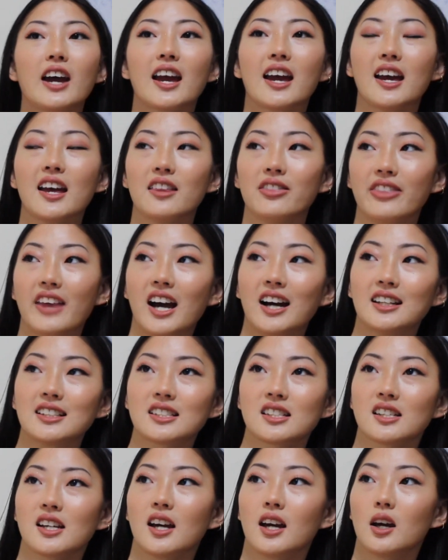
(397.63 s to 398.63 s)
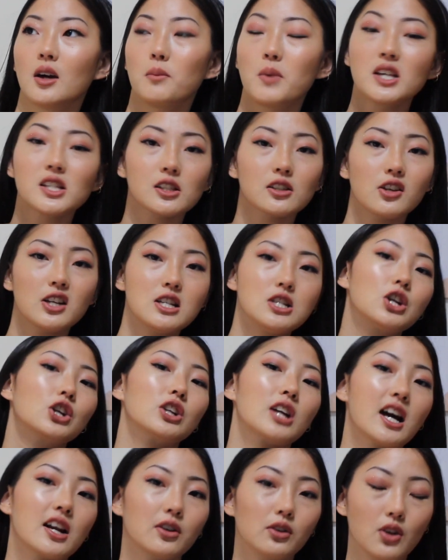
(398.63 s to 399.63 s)
and that basically you're
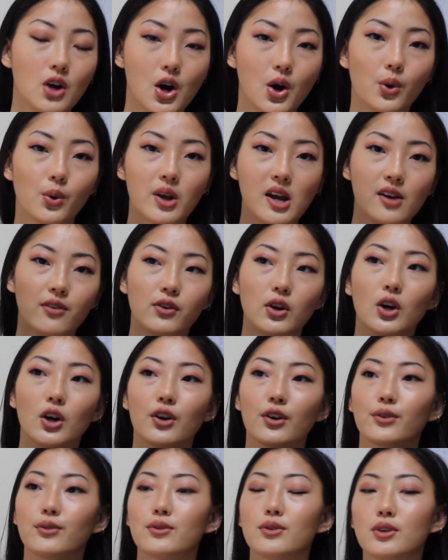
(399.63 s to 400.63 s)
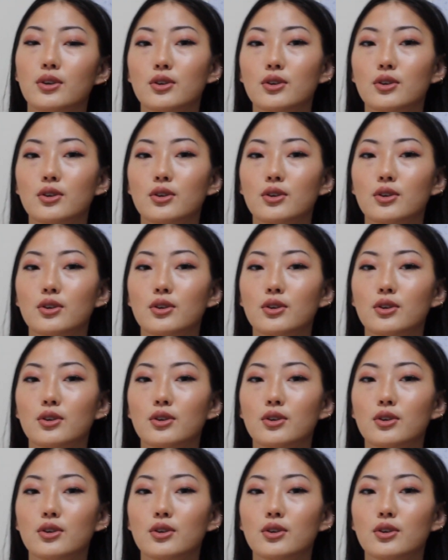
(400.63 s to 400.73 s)
not alone if you